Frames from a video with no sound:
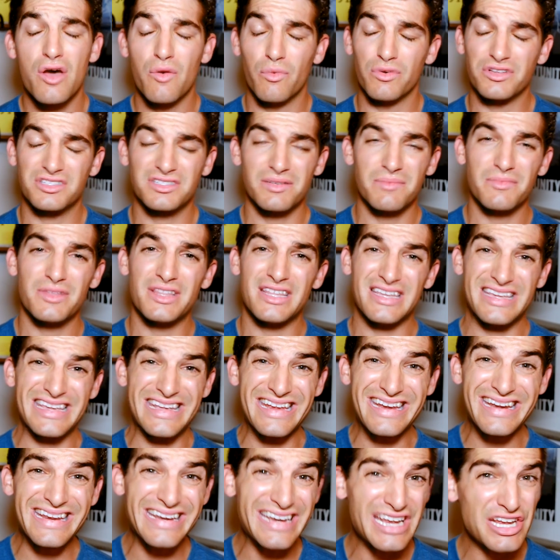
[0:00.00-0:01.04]
with some of the
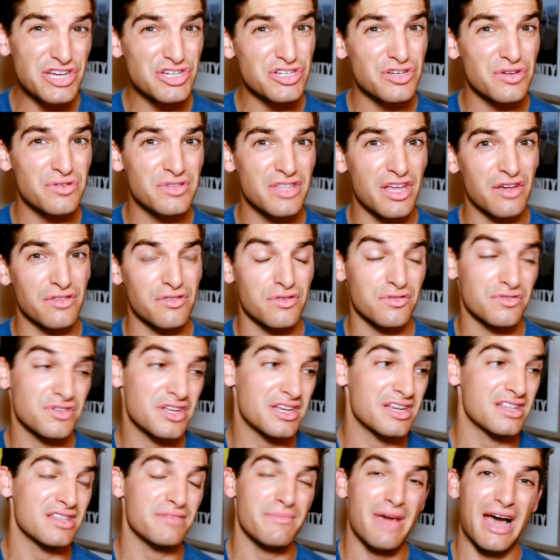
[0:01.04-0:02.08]
heating issues that they're
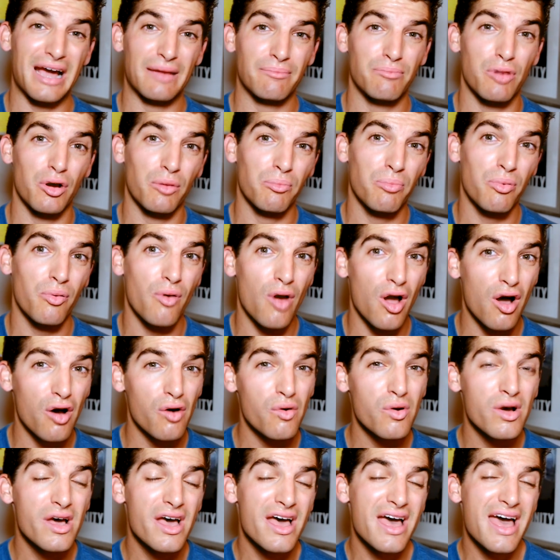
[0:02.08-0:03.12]
seeing in the MacBook
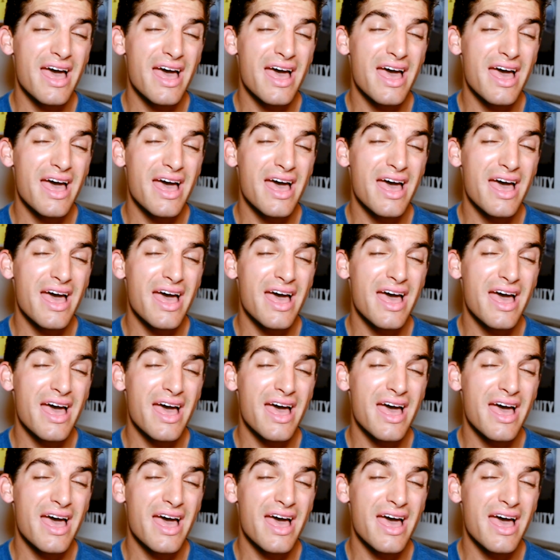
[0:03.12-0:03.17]
Pro.